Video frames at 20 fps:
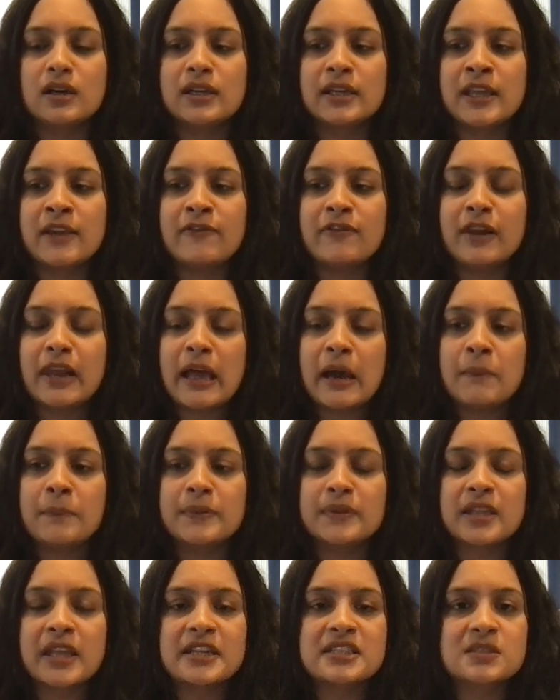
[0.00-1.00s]

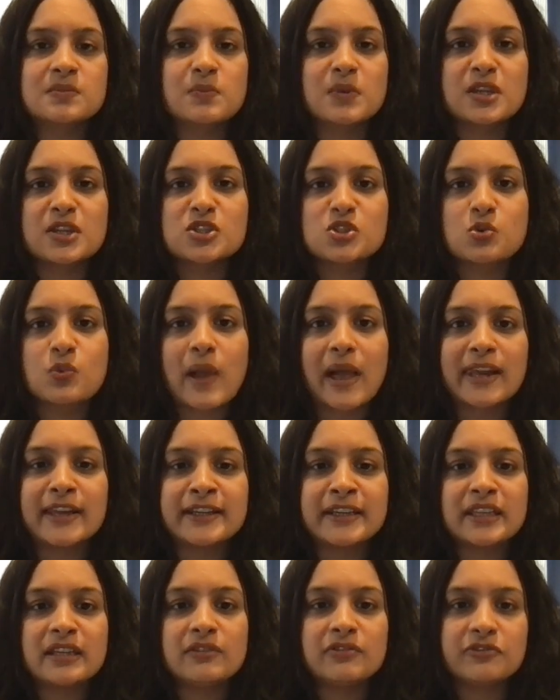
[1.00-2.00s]
develop their
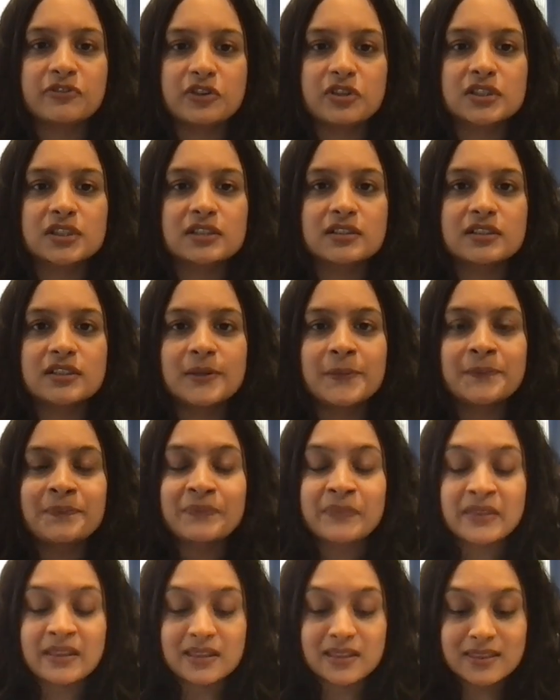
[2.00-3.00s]
spirituality further.
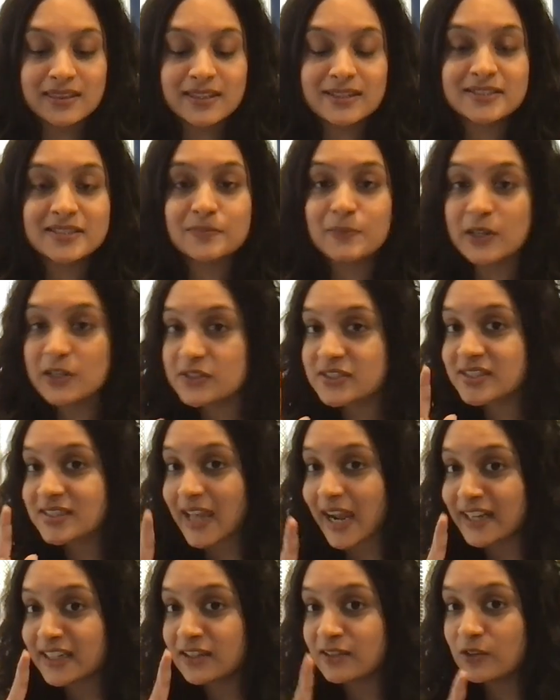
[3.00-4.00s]
This, because
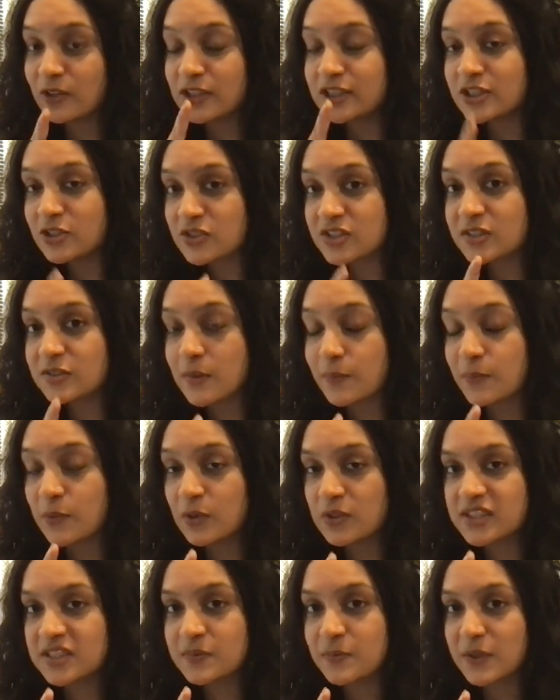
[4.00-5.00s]
Saturn also
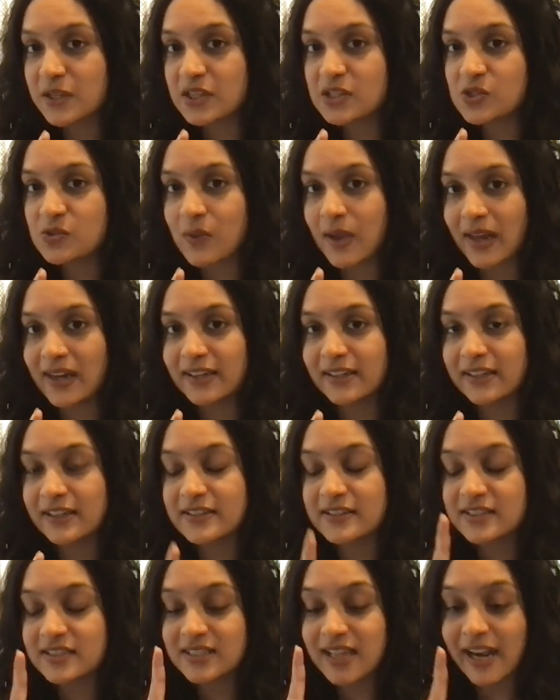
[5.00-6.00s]
supports
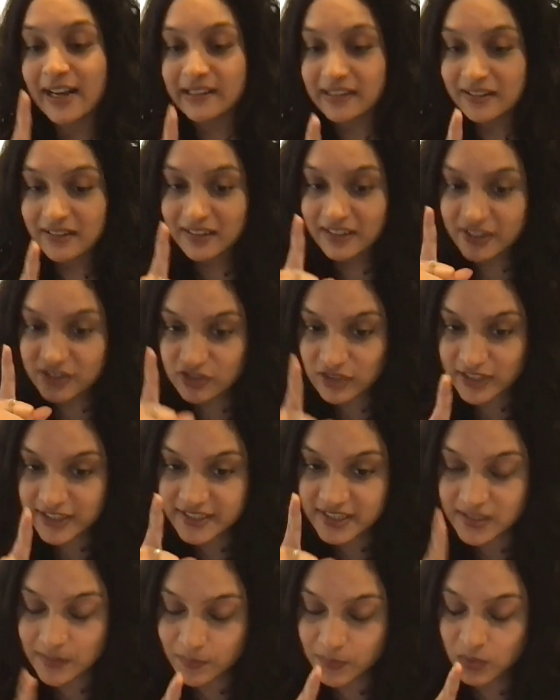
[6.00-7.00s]
spirituality. Saturn literally
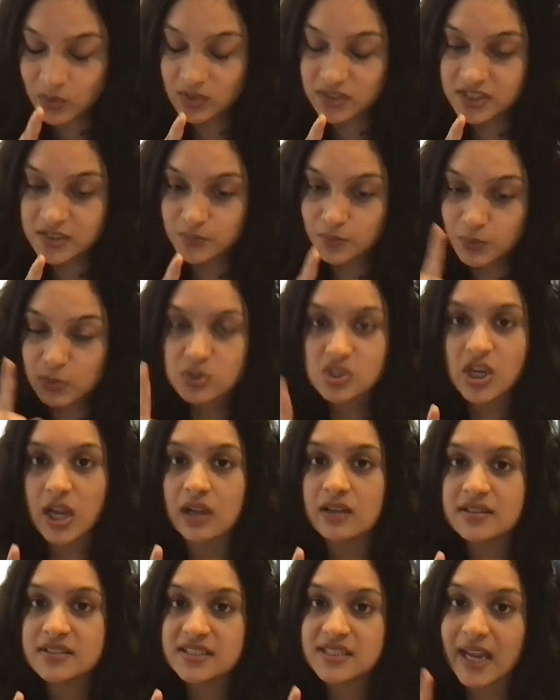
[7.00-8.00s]
supports
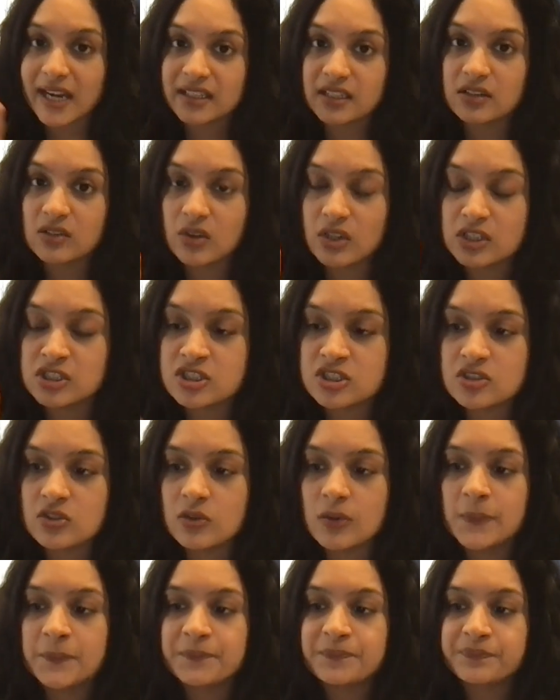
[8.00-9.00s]
puja. Saturn
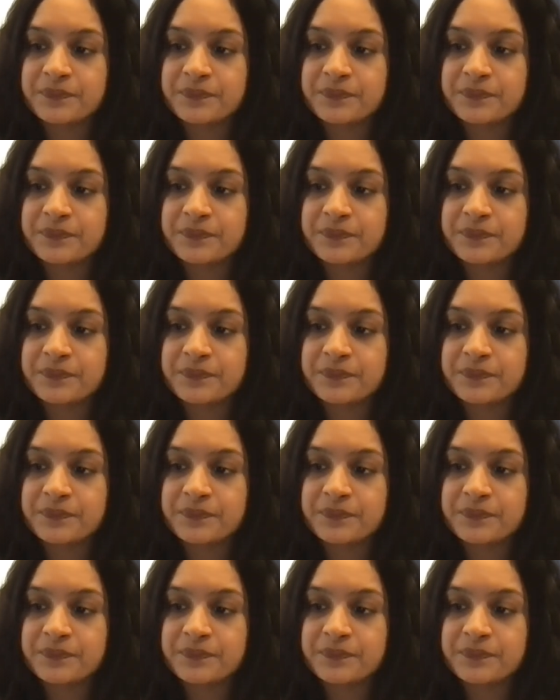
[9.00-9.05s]
also